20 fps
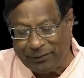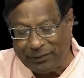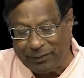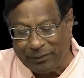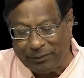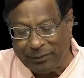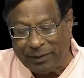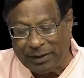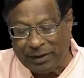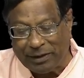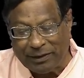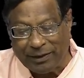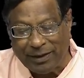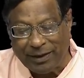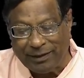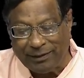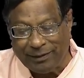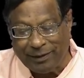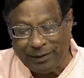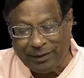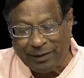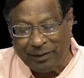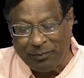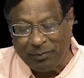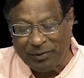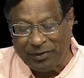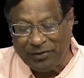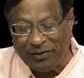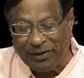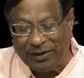but there is a
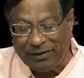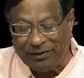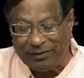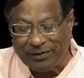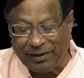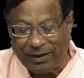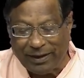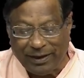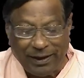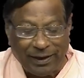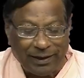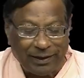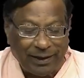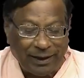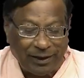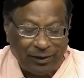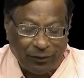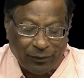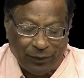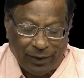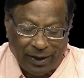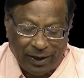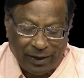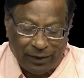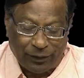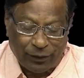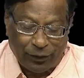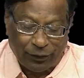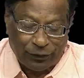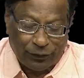representation here, that is why I
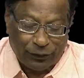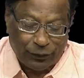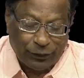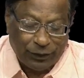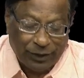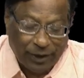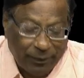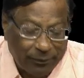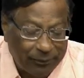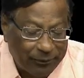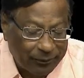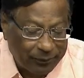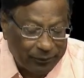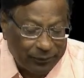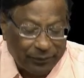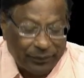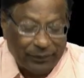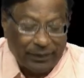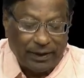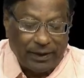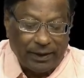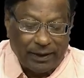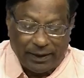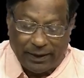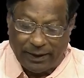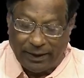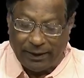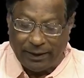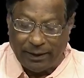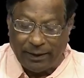have not shown them
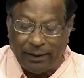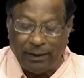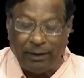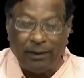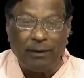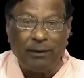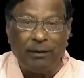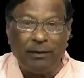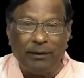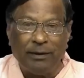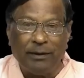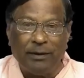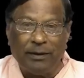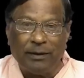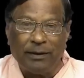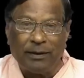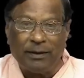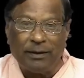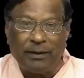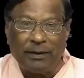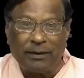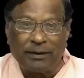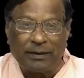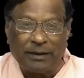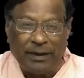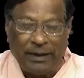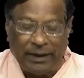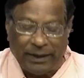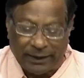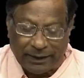in
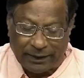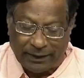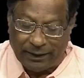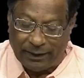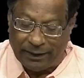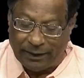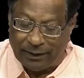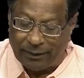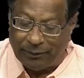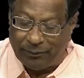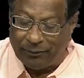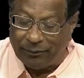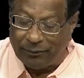clear